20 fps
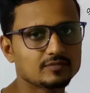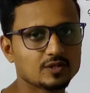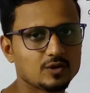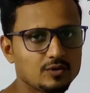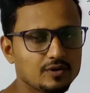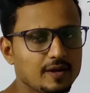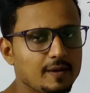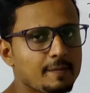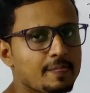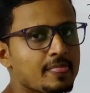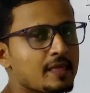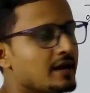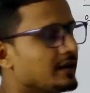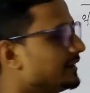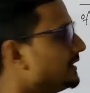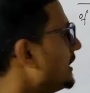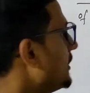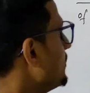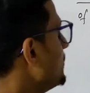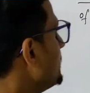Okay,
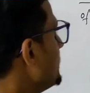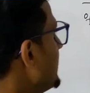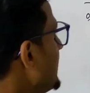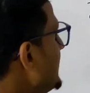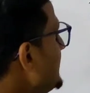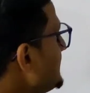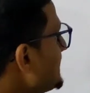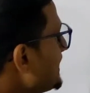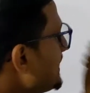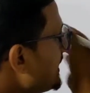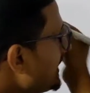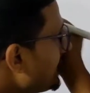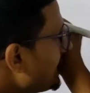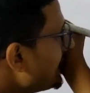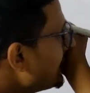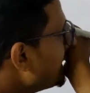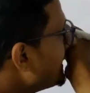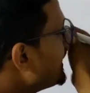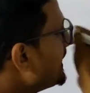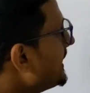now internal
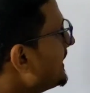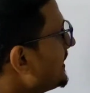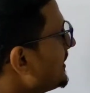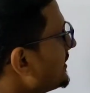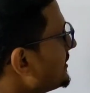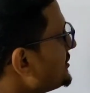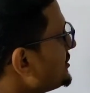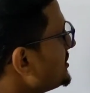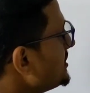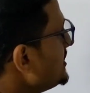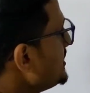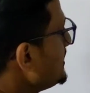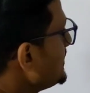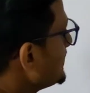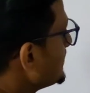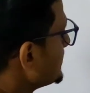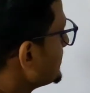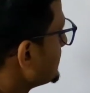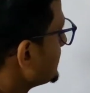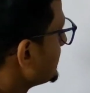
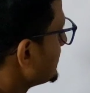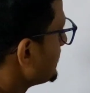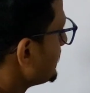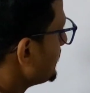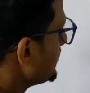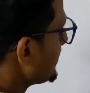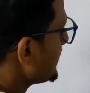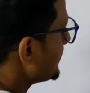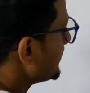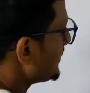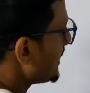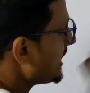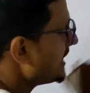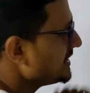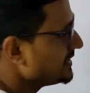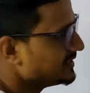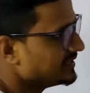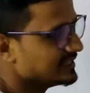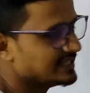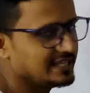energy we can
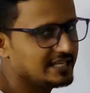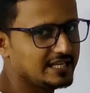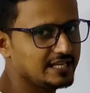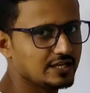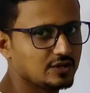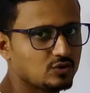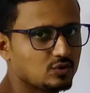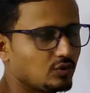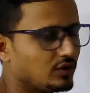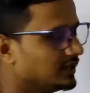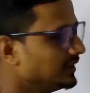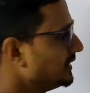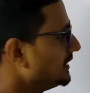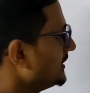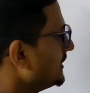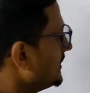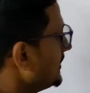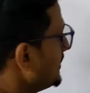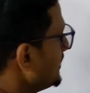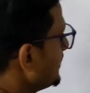write E
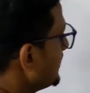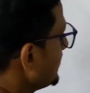equal